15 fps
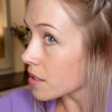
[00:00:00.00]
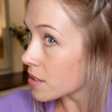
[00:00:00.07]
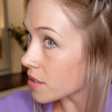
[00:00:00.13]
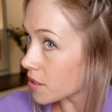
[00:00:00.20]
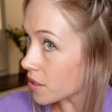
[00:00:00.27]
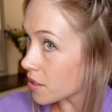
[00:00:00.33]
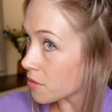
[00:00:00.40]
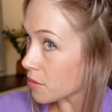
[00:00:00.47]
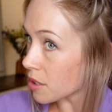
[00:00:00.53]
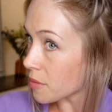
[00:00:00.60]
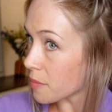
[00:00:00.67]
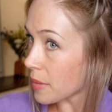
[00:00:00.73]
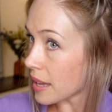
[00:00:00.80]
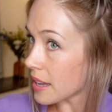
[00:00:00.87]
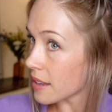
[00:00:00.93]
So you're gonna wanna
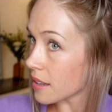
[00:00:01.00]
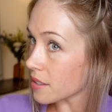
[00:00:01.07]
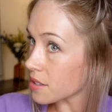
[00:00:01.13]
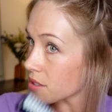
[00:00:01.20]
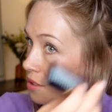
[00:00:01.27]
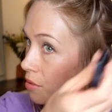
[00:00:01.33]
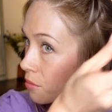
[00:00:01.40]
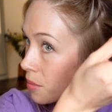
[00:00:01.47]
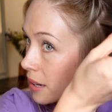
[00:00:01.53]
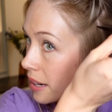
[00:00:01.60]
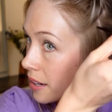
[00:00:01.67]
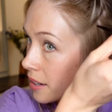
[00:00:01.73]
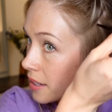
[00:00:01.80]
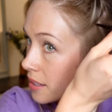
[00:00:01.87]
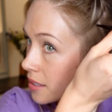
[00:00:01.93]
make a
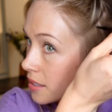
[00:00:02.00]
square.